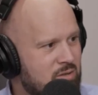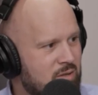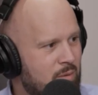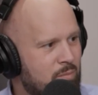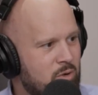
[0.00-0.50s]

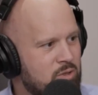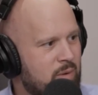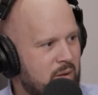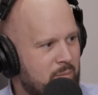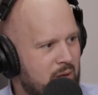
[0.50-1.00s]
blows
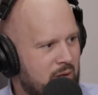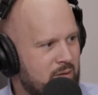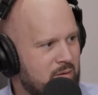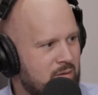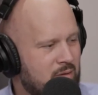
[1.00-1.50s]
my
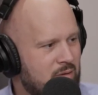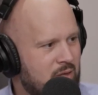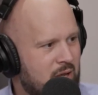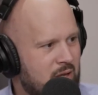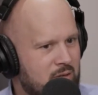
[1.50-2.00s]
mind
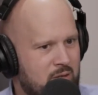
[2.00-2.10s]
that